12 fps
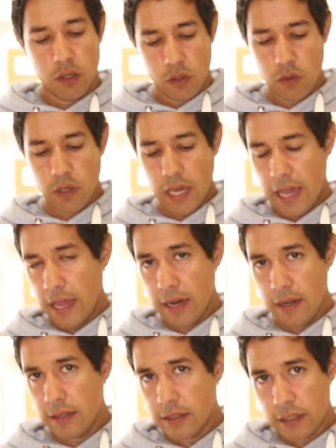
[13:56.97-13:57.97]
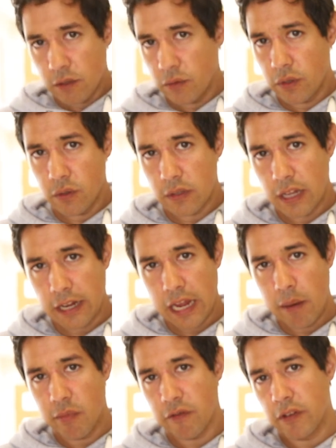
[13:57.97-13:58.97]
You can still use that
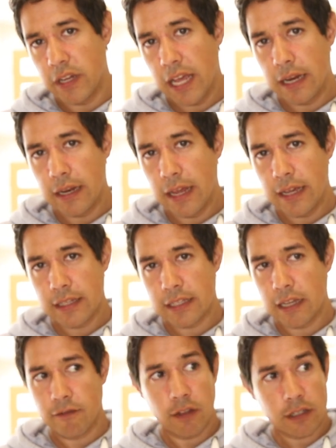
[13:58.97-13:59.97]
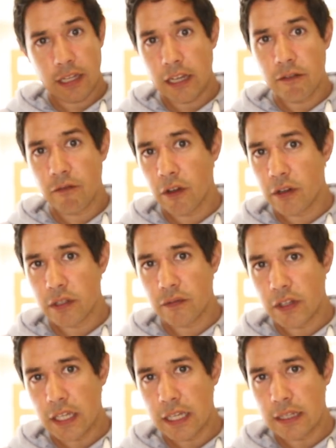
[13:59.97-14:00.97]
camera for day-to-day stuff, like taking photos
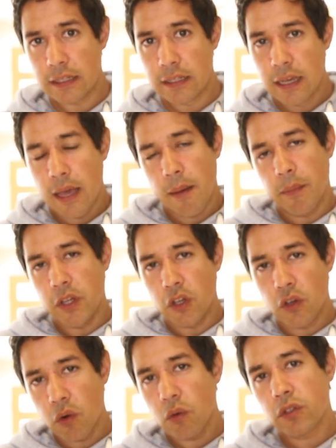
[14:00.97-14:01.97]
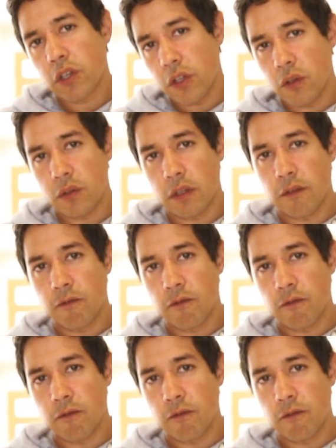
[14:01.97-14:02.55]
of your kids, but you can also use it